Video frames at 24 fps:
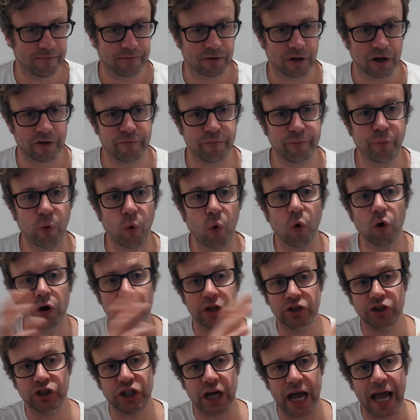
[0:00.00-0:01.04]
kind of ball
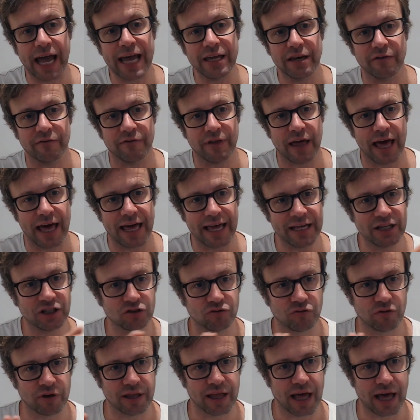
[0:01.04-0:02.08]
and chain of their
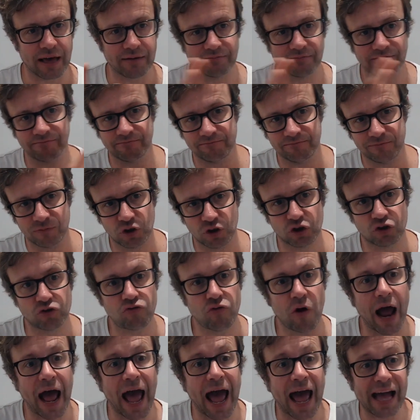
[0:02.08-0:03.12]
history, that
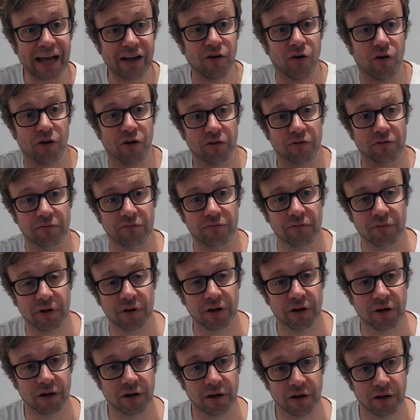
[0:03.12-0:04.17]
drag on
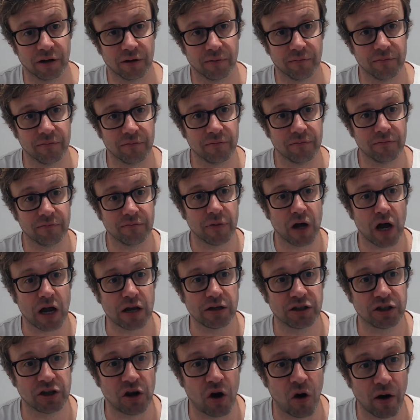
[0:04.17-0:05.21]
um,
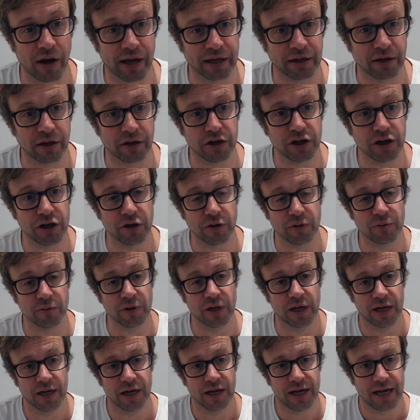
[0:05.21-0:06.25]
starting anew,
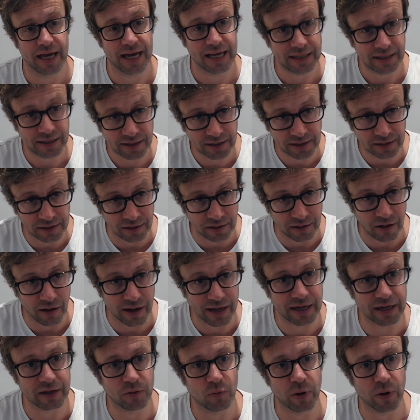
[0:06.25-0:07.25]
is slightly